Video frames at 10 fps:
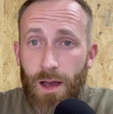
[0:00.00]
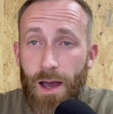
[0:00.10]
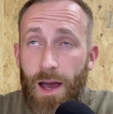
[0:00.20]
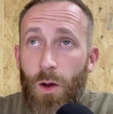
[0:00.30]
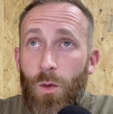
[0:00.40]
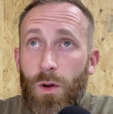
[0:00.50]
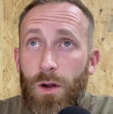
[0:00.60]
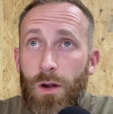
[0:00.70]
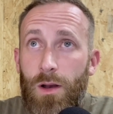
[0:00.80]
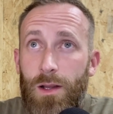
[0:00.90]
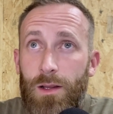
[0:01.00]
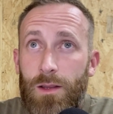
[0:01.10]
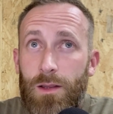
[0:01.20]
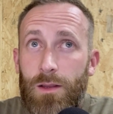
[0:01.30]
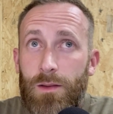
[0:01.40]
our
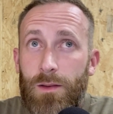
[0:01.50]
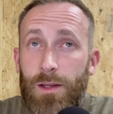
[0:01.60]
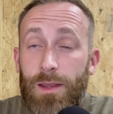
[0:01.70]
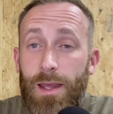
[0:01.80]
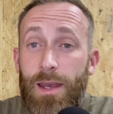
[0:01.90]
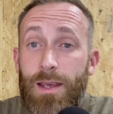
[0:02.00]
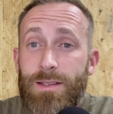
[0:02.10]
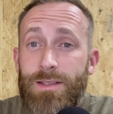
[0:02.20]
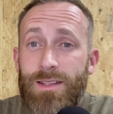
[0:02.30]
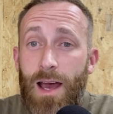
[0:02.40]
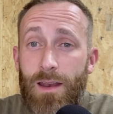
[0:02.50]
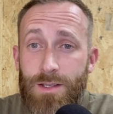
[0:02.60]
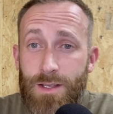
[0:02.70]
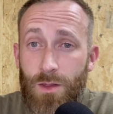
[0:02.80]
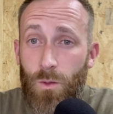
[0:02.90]
leading
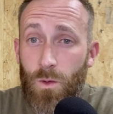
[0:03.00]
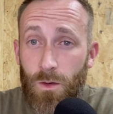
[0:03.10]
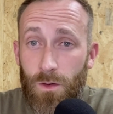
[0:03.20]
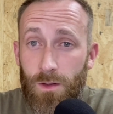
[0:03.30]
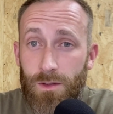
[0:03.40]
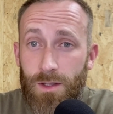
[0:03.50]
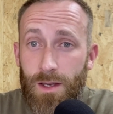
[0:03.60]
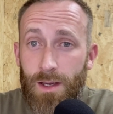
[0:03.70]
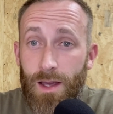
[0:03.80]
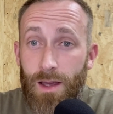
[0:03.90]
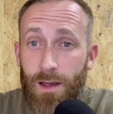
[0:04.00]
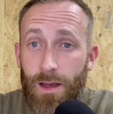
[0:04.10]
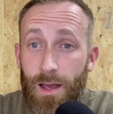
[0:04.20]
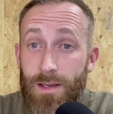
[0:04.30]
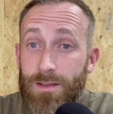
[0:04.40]
status in the world
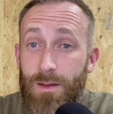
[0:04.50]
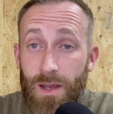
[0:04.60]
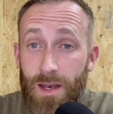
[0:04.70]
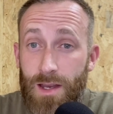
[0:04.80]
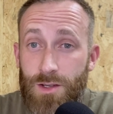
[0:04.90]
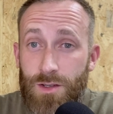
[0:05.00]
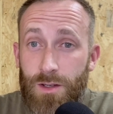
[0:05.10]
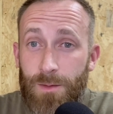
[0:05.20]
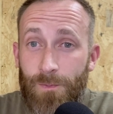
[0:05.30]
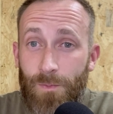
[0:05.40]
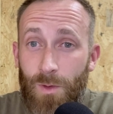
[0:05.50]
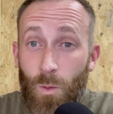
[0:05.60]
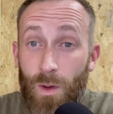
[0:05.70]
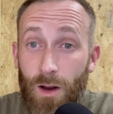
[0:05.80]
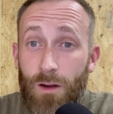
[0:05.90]
has diminished.
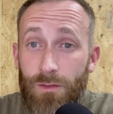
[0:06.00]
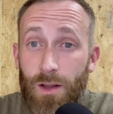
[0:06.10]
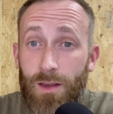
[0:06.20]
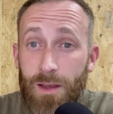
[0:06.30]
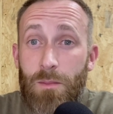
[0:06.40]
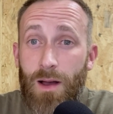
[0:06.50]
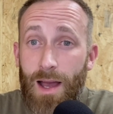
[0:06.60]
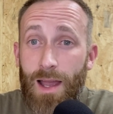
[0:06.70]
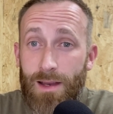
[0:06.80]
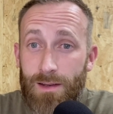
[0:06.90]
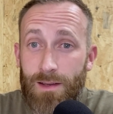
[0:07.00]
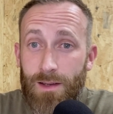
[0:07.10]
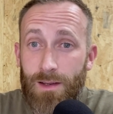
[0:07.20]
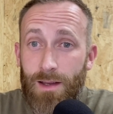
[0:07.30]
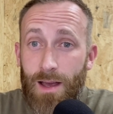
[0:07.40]
We are falling behind
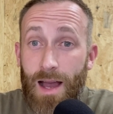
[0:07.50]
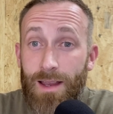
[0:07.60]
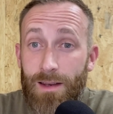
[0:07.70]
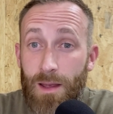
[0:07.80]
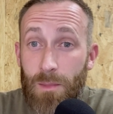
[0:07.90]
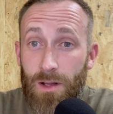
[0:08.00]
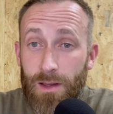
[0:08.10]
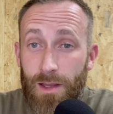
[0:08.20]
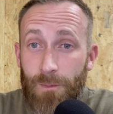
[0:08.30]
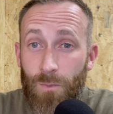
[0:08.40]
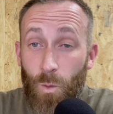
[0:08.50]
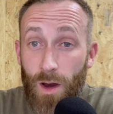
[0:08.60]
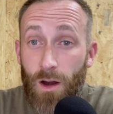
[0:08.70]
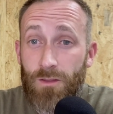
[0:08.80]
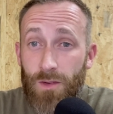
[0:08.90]
academically. We
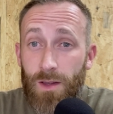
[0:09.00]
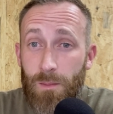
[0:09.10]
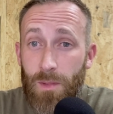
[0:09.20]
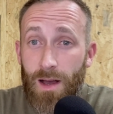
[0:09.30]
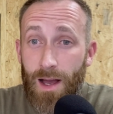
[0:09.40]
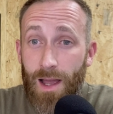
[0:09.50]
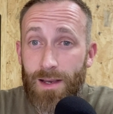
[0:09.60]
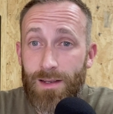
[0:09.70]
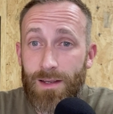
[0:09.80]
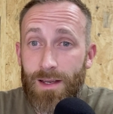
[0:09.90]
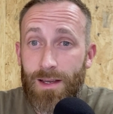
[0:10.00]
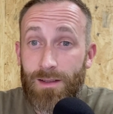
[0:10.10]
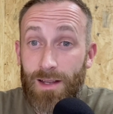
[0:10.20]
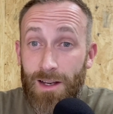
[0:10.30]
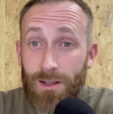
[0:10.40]
are falling behind
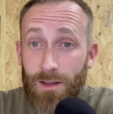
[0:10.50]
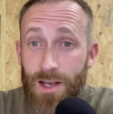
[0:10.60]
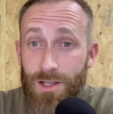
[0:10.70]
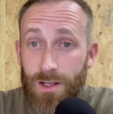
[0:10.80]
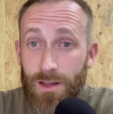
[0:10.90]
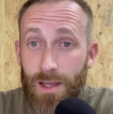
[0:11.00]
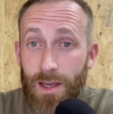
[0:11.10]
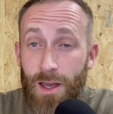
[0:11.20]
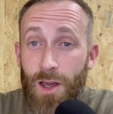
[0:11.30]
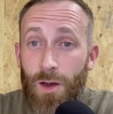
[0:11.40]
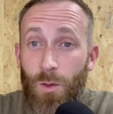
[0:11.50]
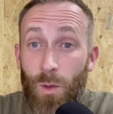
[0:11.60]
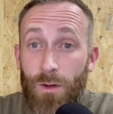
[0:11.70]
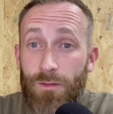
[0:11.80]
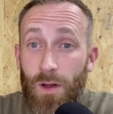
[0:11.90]
technologically.
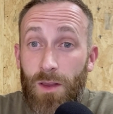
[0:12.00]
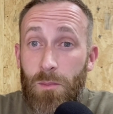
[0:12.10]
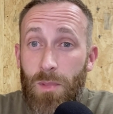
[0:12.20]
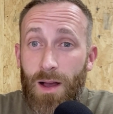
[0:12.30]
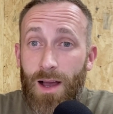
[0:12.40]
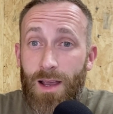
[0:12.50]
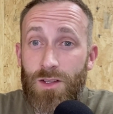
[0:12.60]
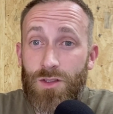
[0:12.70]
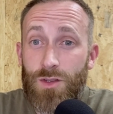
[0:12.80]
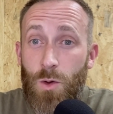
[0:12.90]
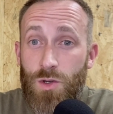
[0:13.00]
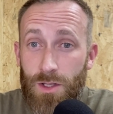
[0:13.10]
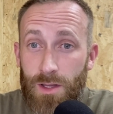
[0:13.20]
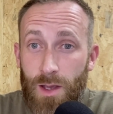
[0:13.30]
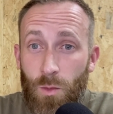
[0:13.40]
We're falling behind
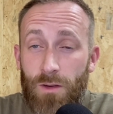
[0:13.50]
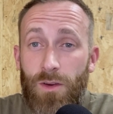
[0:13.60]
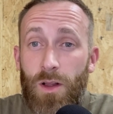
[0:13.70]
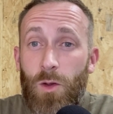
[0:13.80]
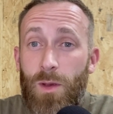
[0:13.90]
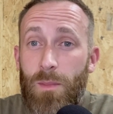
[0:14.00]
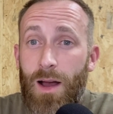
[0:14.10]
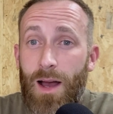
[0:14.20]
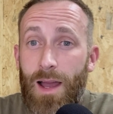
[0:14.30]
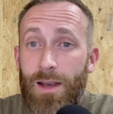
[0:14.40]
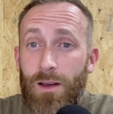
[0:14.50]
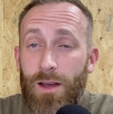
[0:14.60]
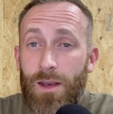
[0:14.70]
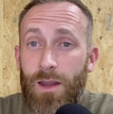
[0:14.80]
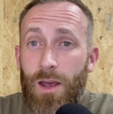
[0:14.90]
socially. We're falling behind
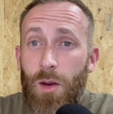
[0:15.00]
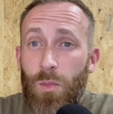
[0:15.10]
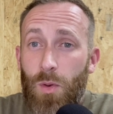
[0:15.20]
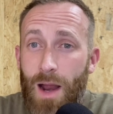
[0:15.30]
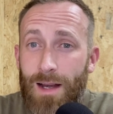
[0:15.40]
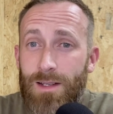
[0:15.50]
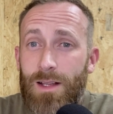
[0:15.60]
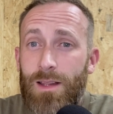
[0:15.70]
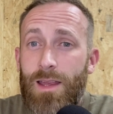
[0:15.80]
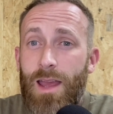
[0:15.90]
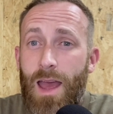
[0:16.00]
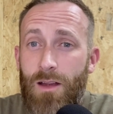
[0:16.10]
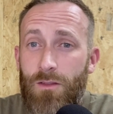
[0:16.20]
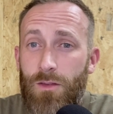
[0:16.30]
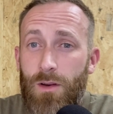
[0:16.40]
on practically
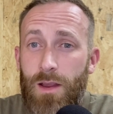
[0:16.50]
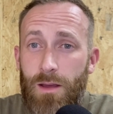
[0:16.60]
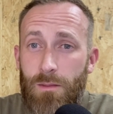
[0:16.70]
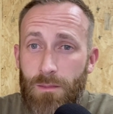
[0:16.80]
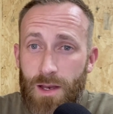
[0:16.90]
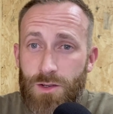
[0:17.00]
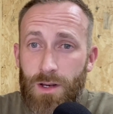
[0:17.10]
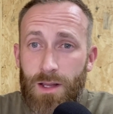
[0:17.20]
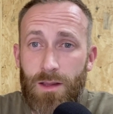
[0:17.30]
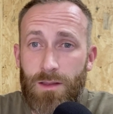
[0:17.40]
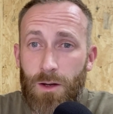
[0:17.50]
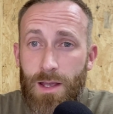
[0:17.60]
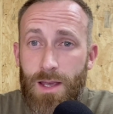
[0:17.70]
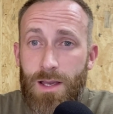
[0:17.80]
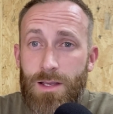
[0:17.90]
every metric that there
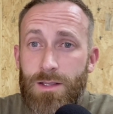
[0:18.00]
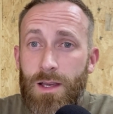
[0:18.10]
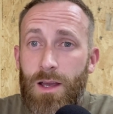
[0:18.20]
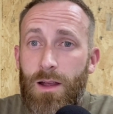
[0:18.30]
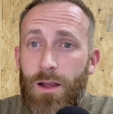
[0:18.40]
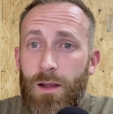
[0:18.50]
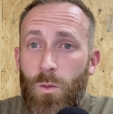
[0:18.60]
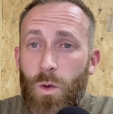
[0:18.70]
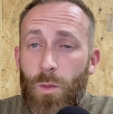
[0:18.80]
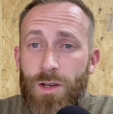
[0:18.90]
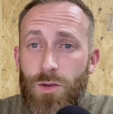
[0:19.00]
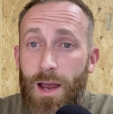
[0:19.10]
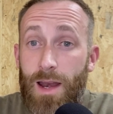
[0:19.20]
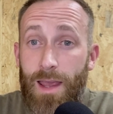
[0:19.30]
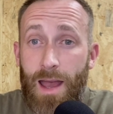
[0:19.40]
is where we try
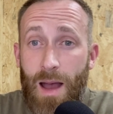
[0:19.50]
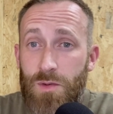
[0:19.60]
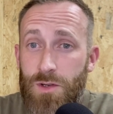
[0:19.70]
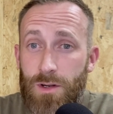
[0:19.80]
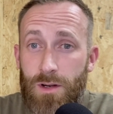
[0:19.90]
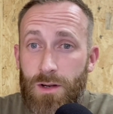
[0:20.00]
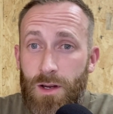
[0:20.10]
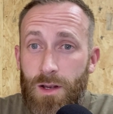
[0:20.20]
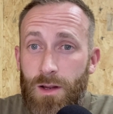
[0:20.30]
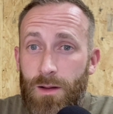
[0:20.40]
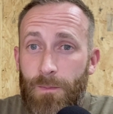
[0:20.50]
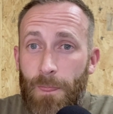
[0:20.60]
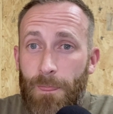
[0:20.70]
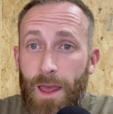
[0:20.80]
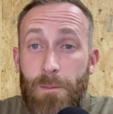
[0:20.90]
to capture
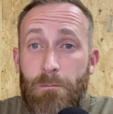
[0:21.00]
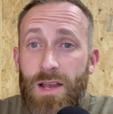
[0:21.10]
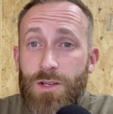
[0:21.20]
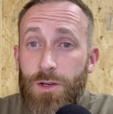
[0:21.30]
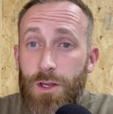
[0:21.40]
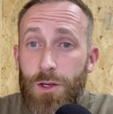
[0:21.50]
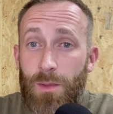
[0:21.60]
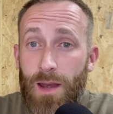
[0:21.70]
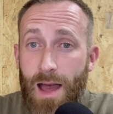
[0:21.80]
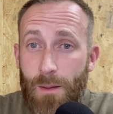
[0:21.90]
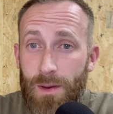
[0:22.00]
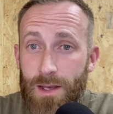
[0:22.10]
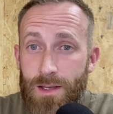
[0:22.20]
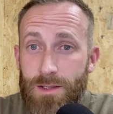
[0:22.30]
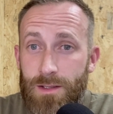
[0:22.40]
and measure human
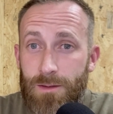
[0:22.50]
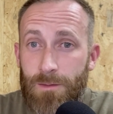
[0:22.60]
happiness.